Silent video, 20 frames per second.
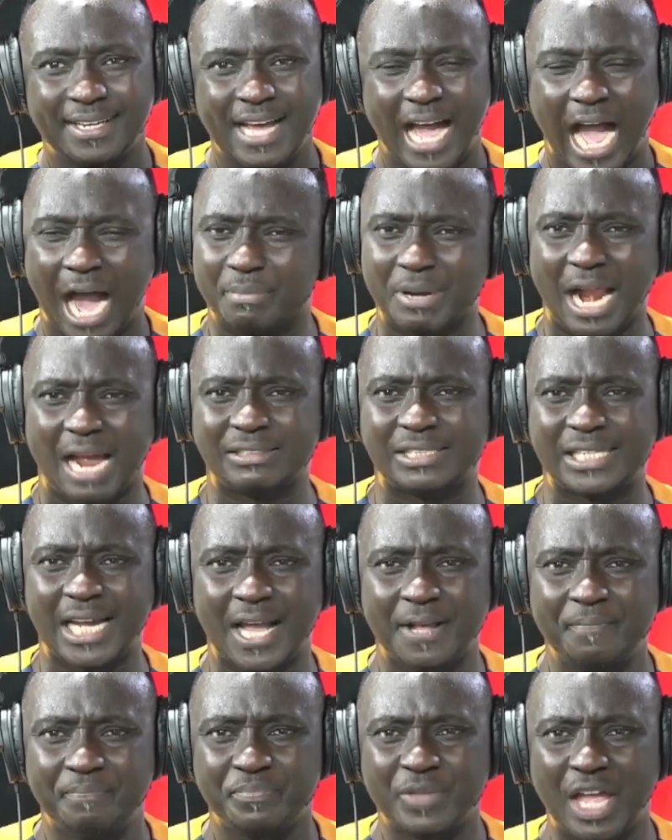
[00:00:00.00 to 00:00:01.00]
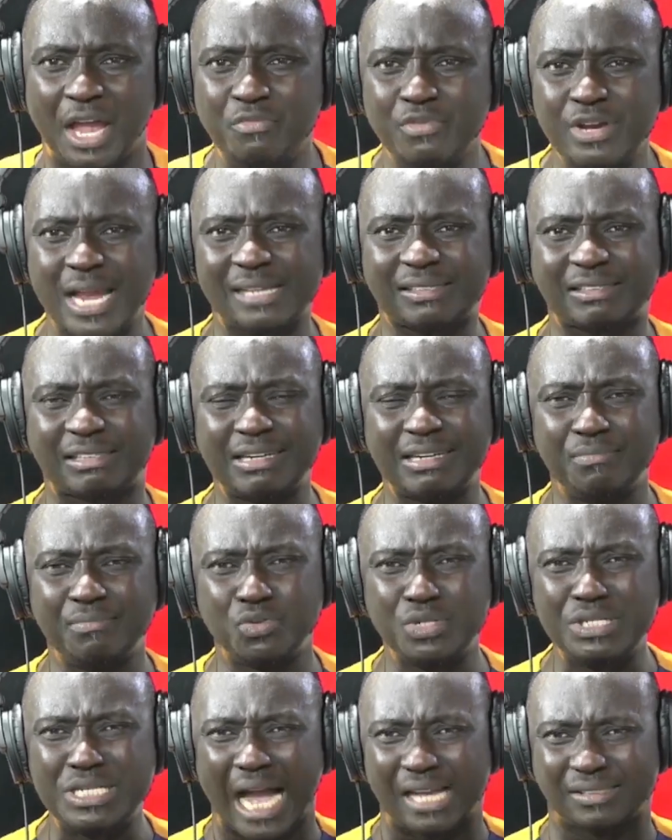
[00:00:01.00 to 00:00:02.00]
Abrante. If we are sitting
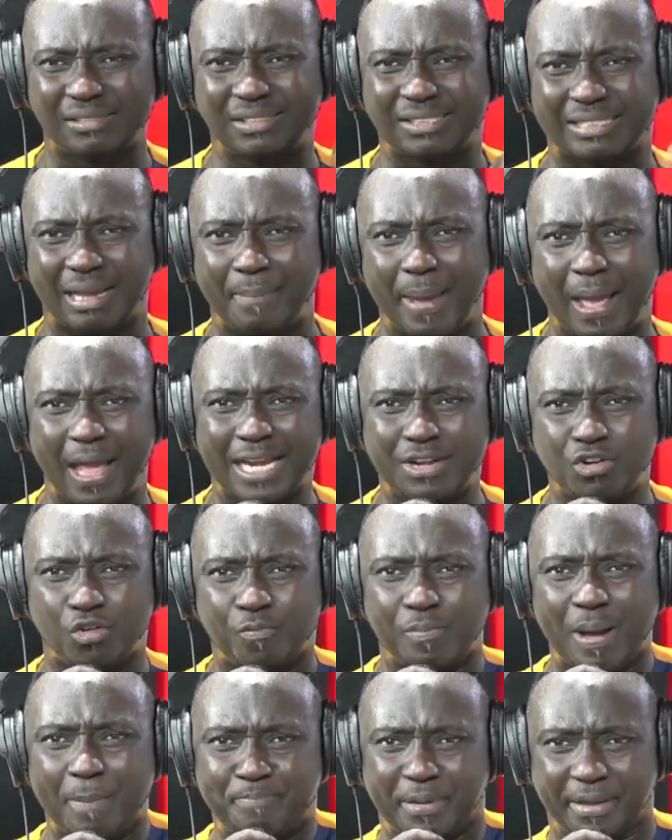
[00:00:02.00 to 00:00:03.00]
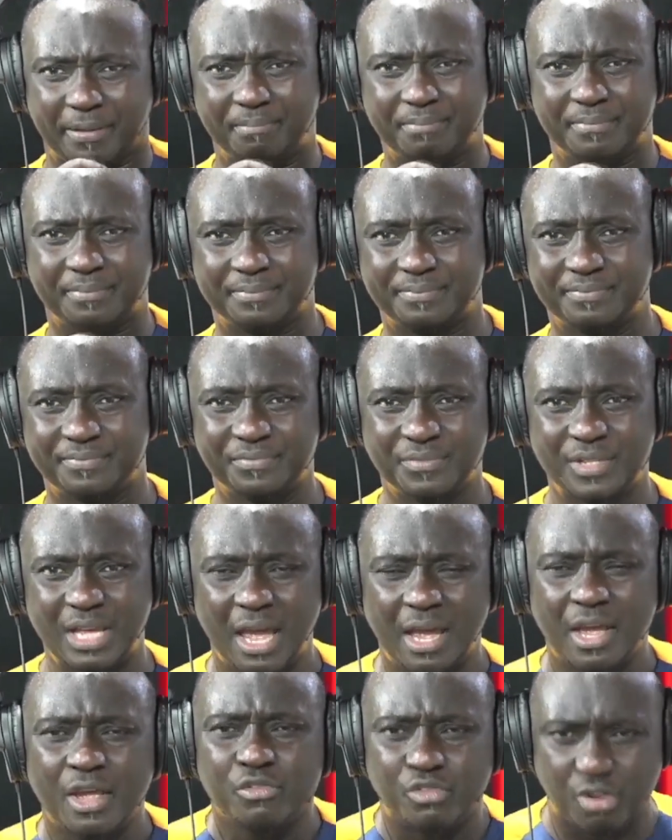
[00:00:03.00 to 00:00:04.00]
on young sabe at the Uber Pim.
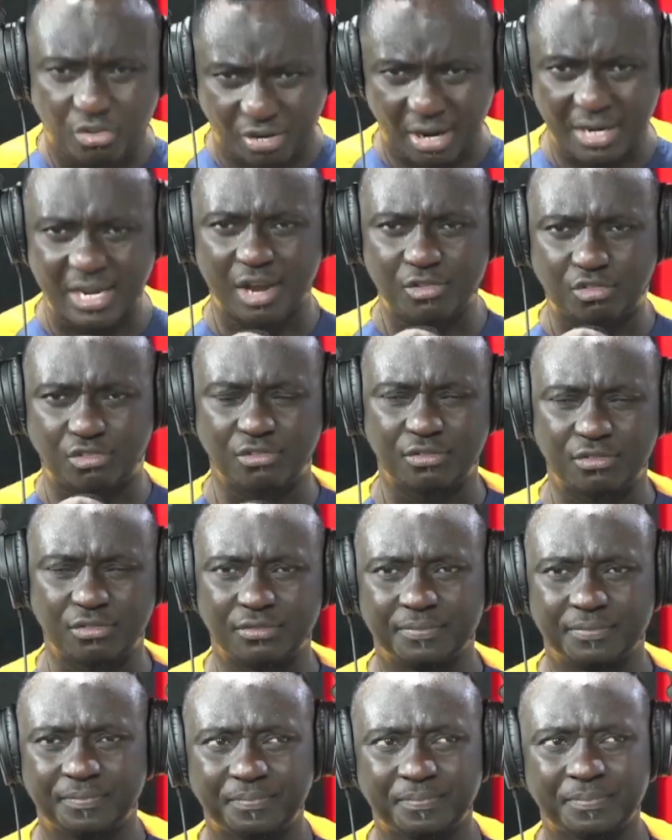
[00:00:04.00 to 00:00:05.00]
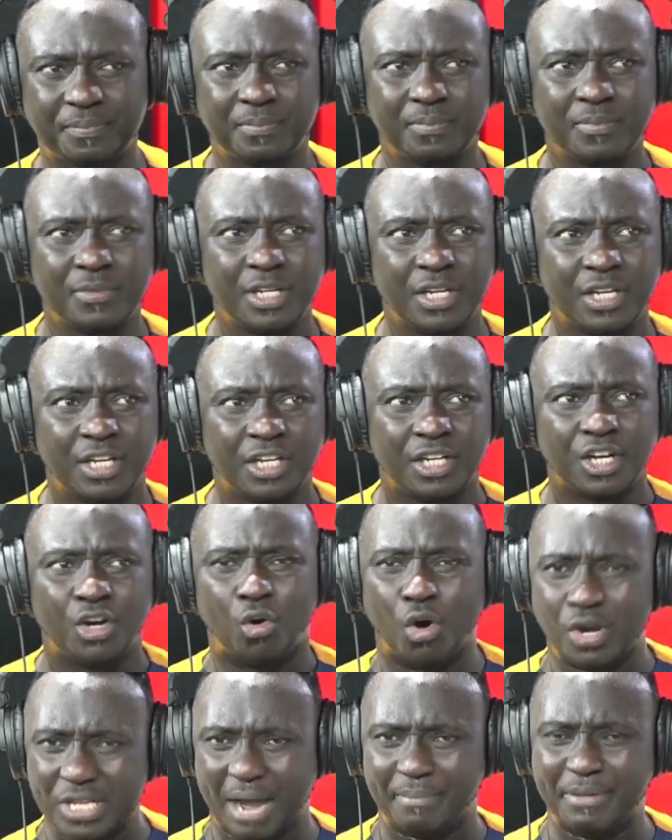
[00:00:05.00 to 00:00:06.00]
She said, yes.
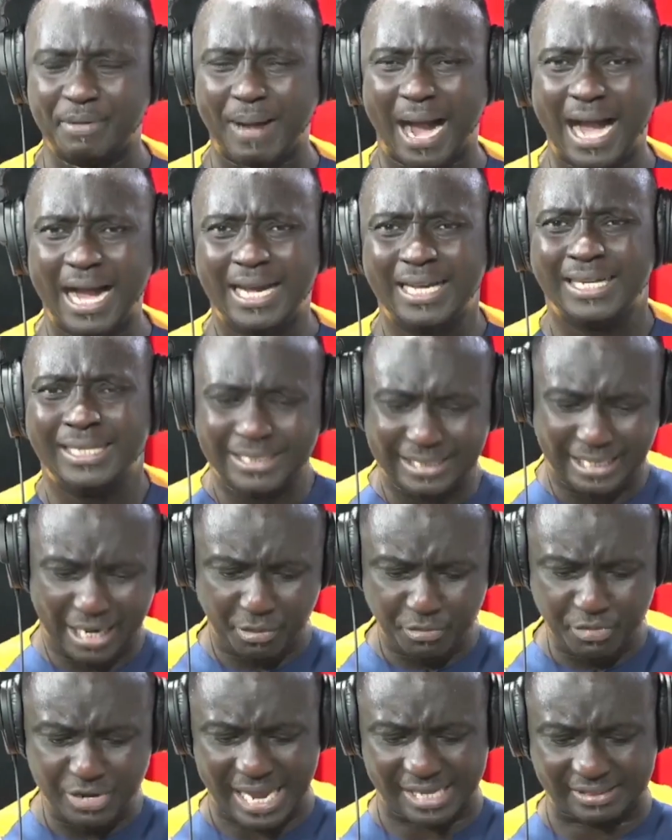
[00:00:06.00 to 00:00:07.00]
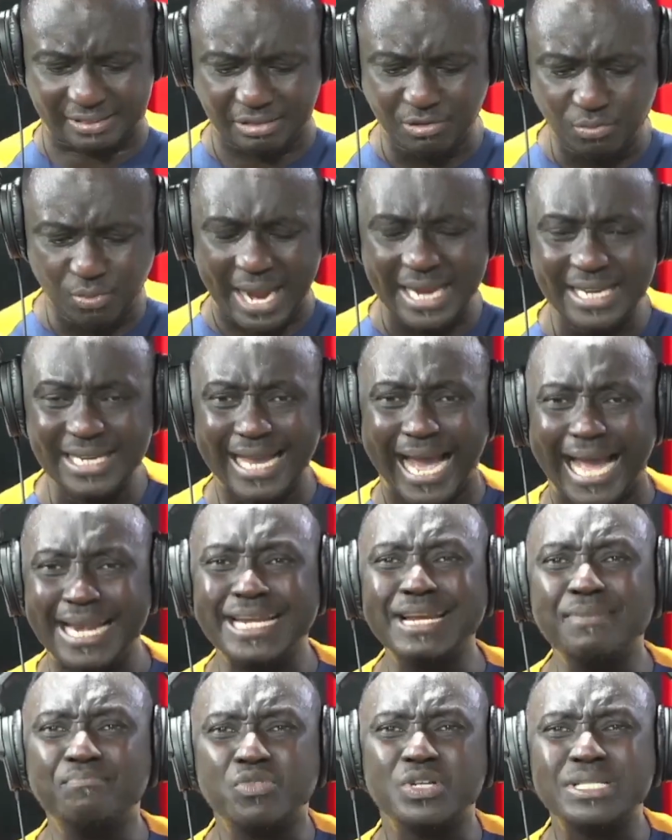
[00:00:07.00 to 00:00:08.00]
When you remember, a real way, a
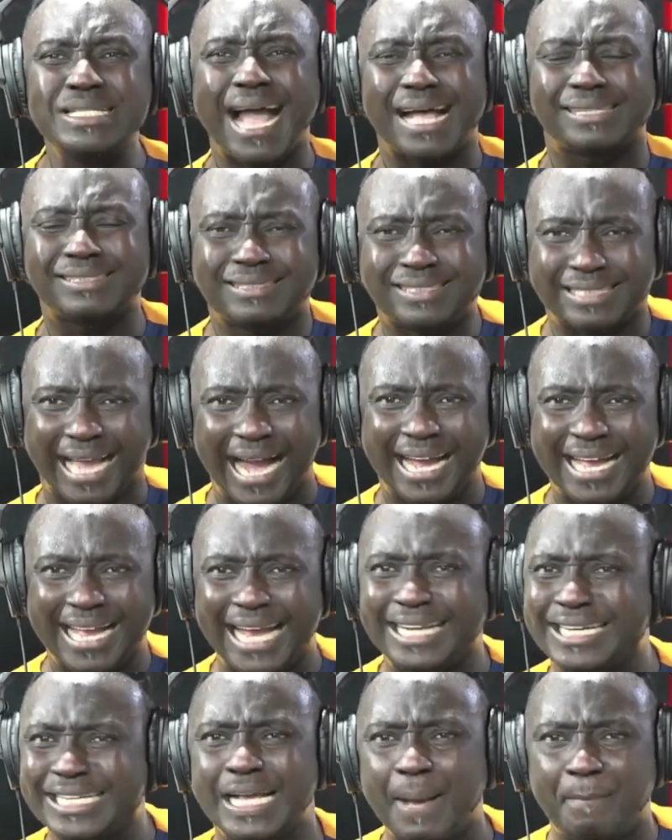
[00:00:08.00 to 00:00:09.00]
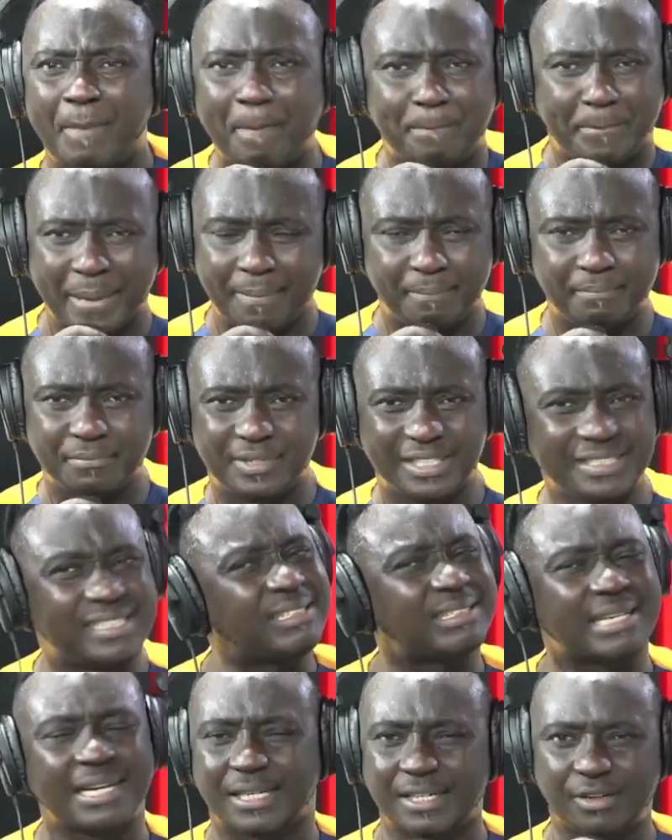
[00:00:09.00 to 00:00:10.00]
new answer, and the other pimp,
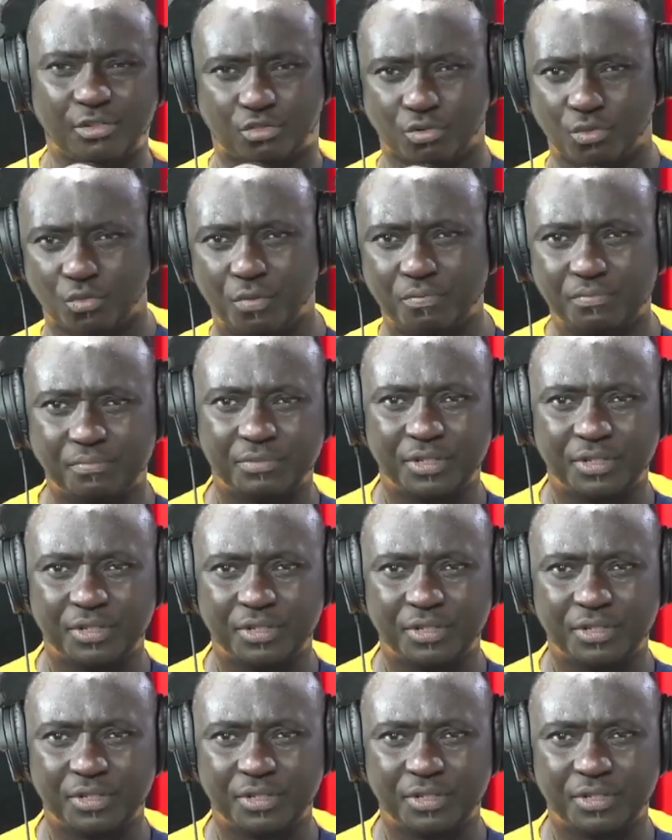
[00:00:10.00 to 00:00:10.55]
this is a Christian womb.